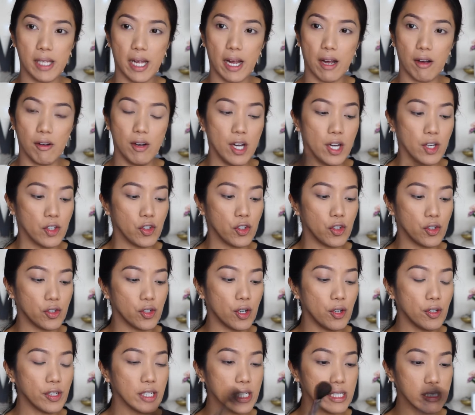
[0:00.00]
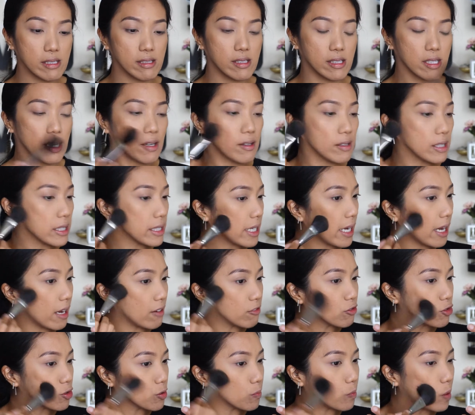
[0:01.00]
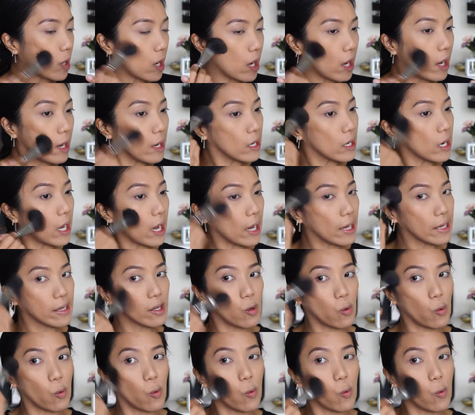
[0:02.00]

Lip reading: Now, you don't necessarily have to buy like